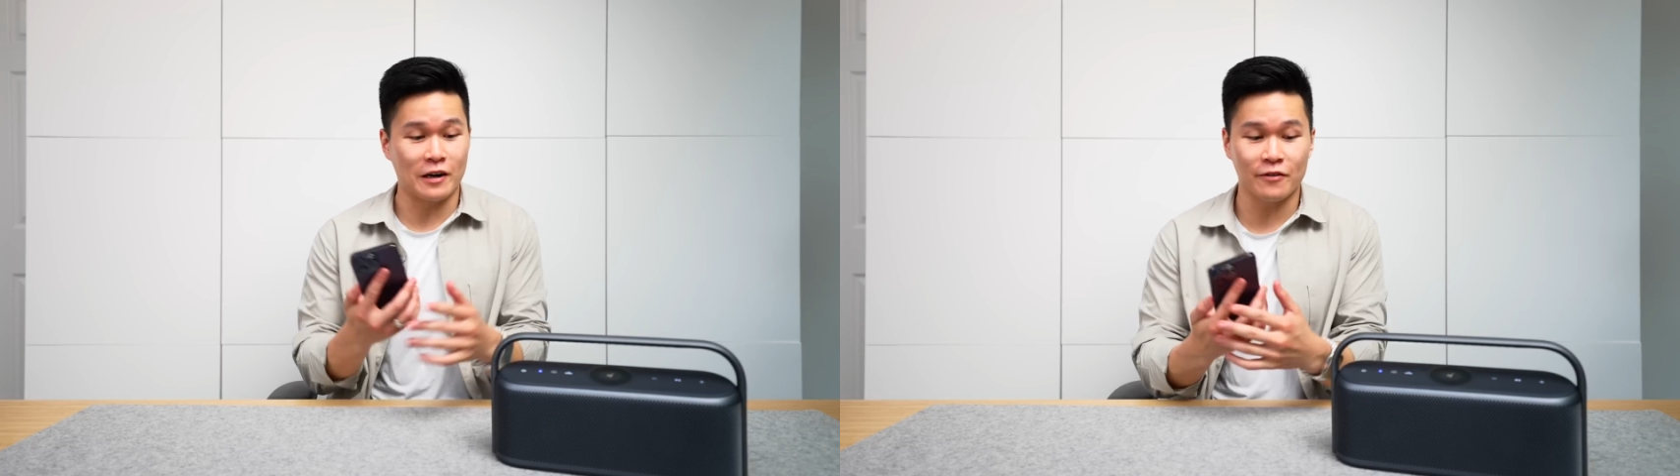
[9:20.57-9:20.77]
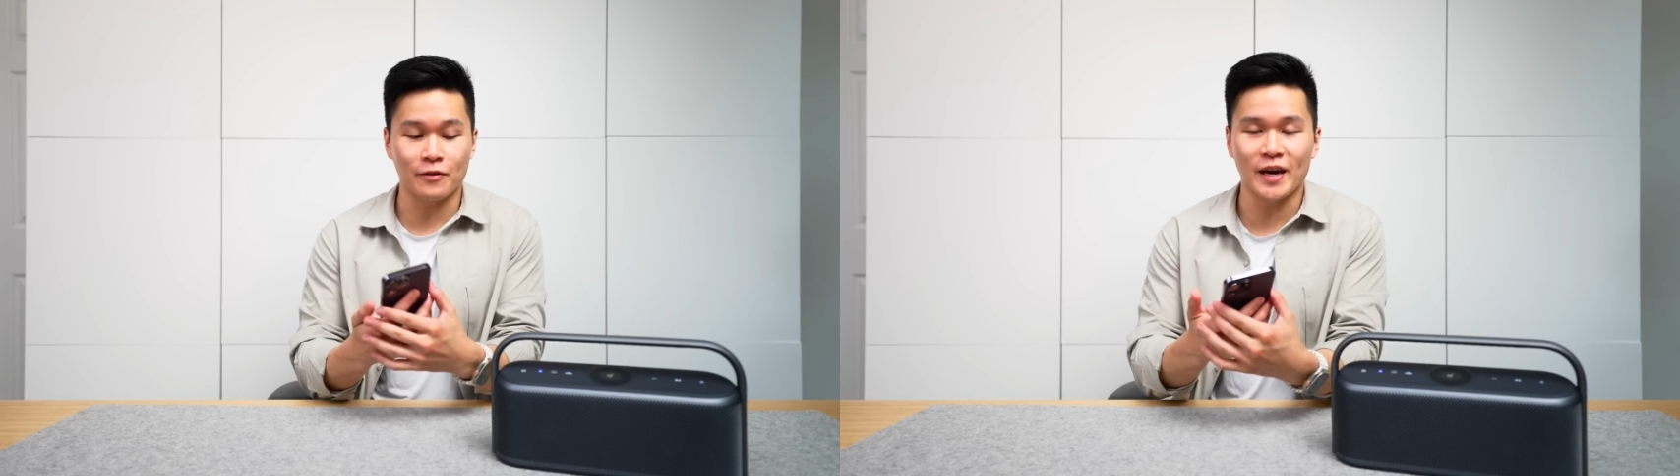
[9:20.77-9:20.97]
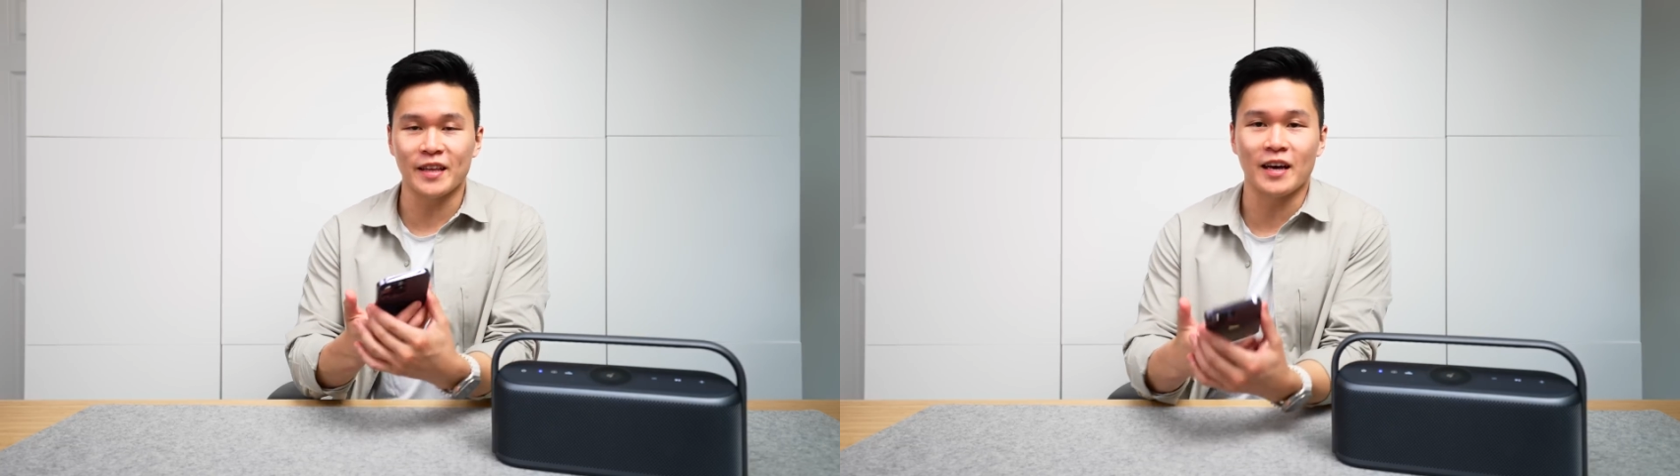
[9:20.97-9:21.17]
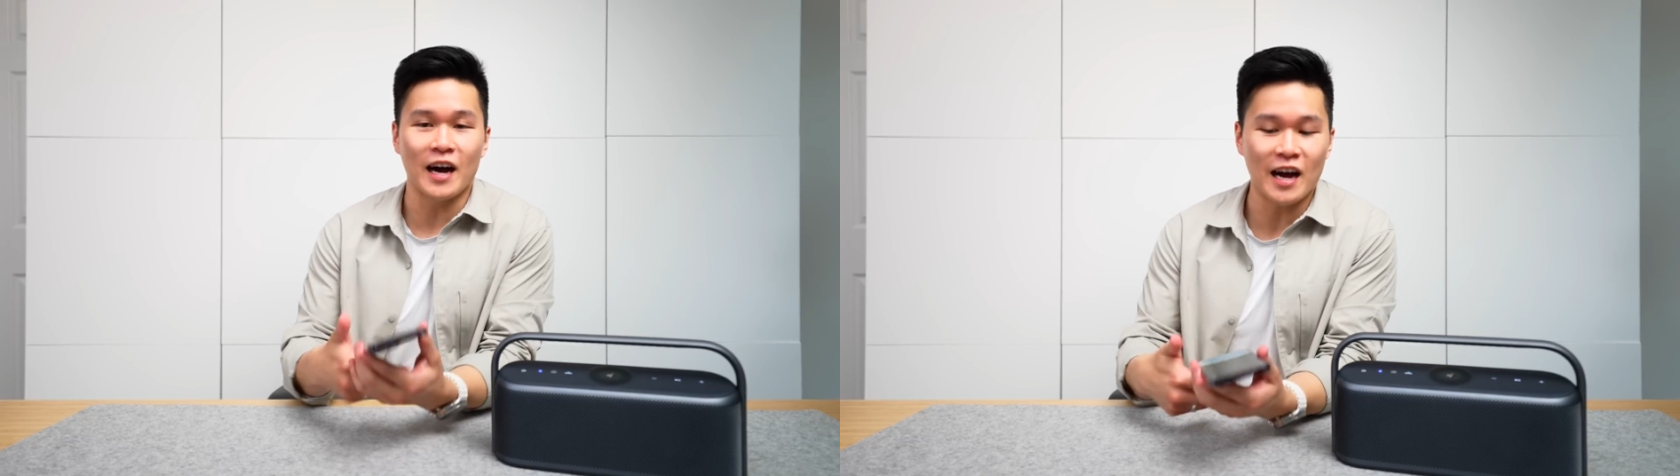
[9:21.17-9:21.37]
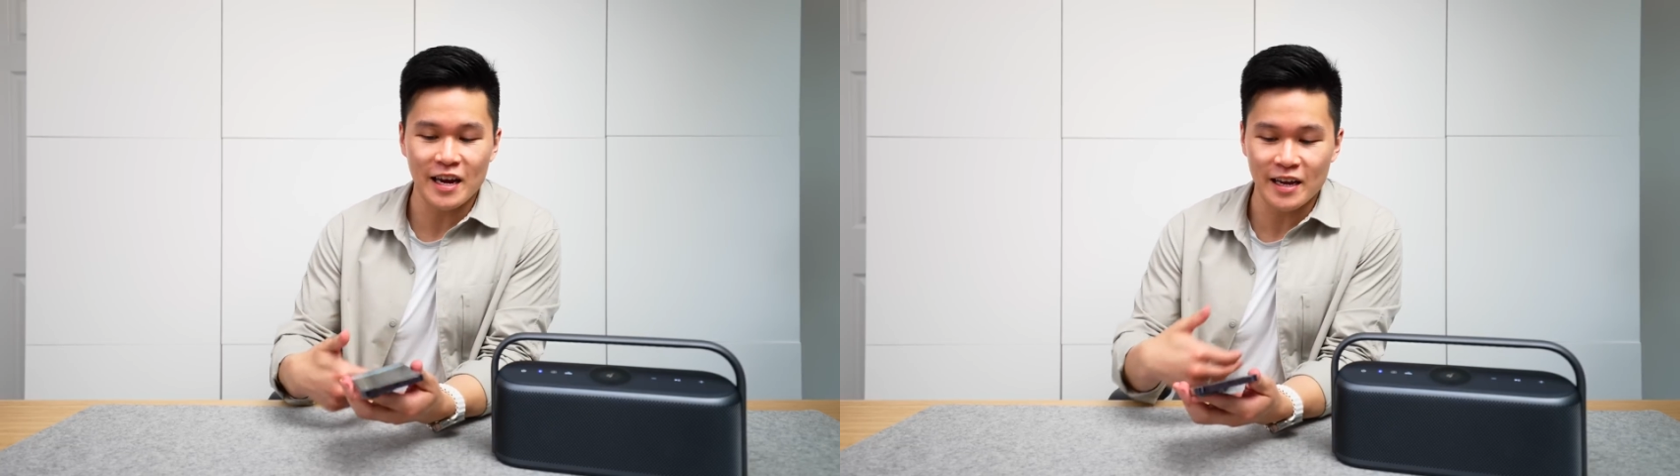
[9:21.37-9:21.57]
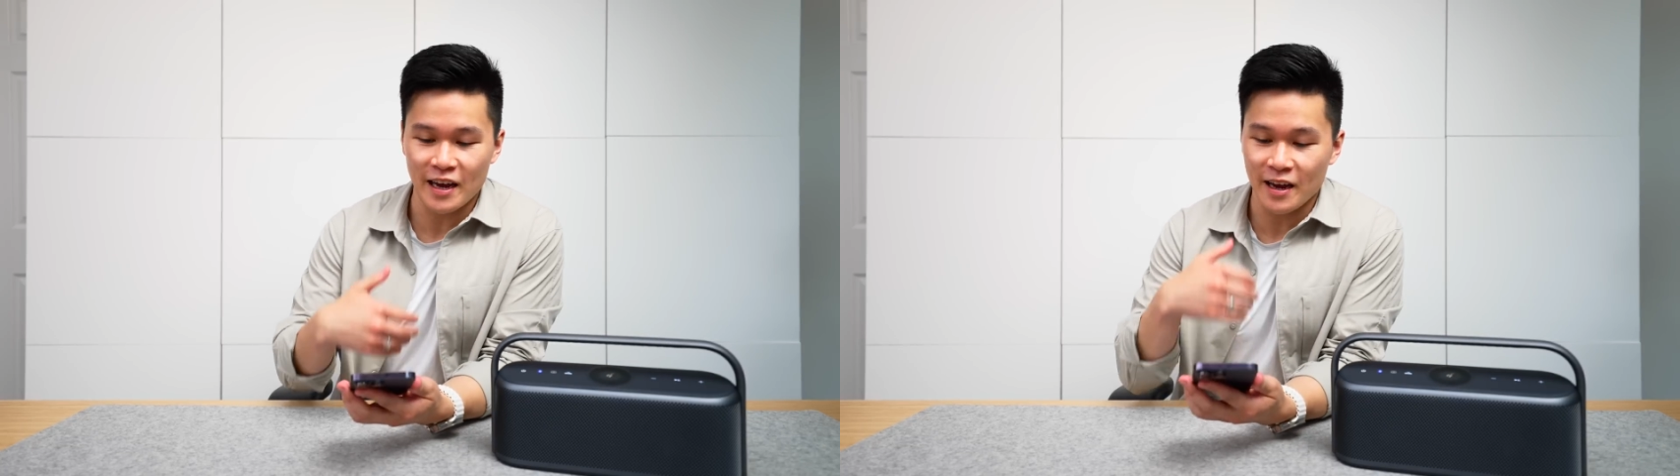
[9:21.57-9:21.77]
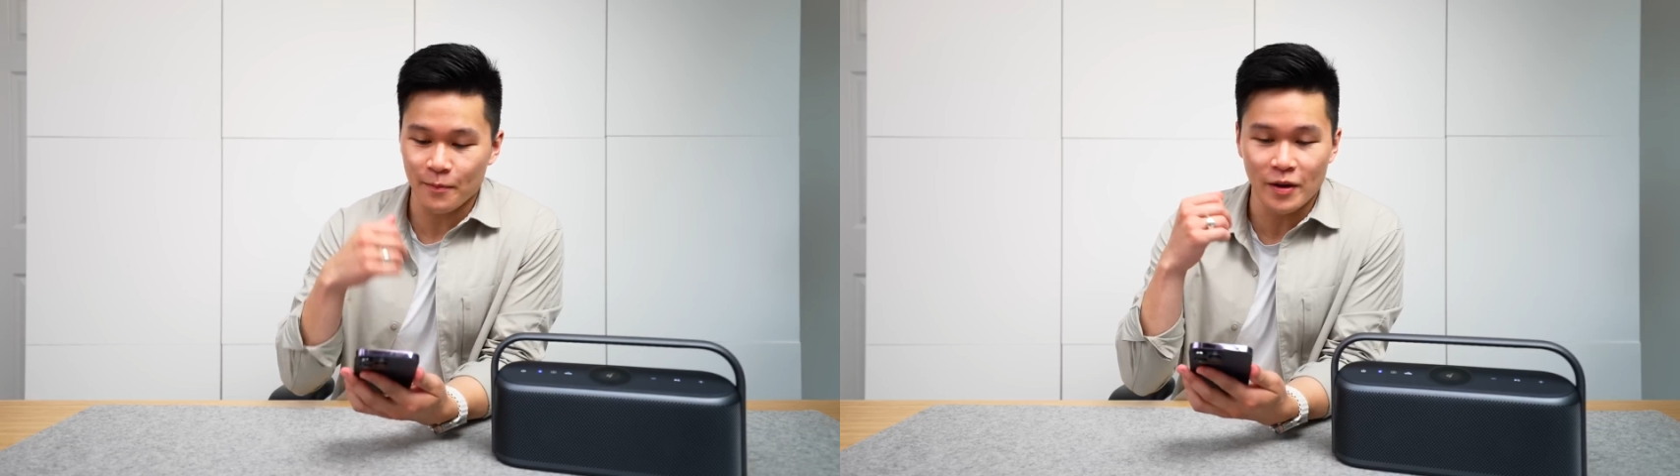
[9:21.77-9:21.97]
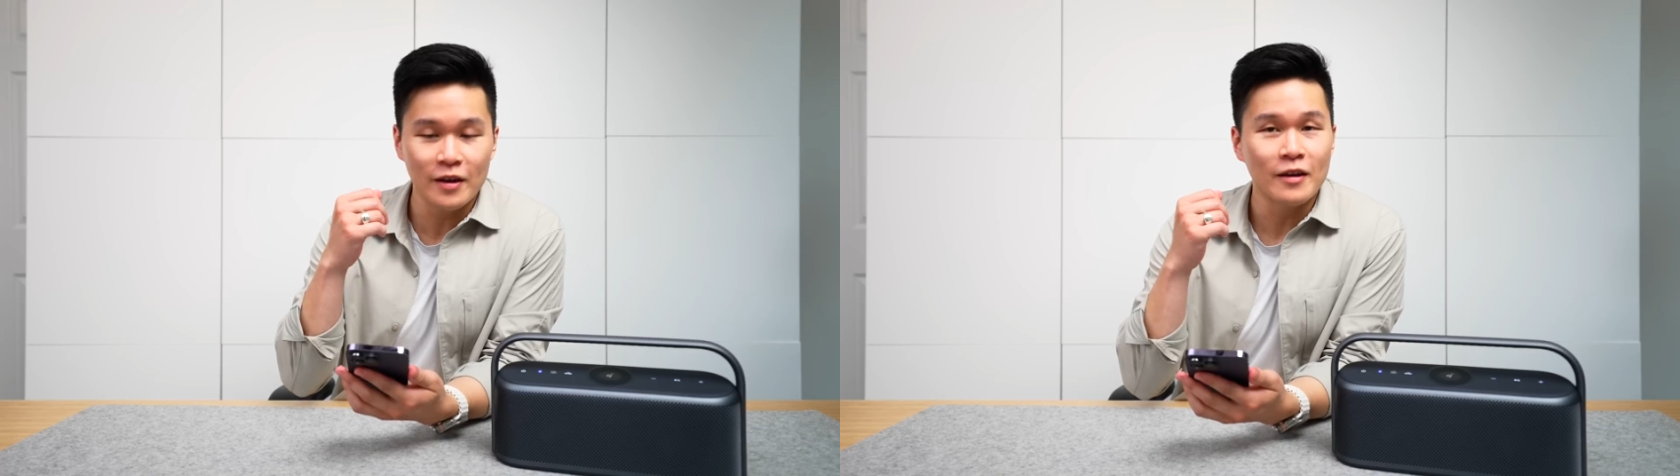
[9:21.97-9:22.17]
off the bat that I am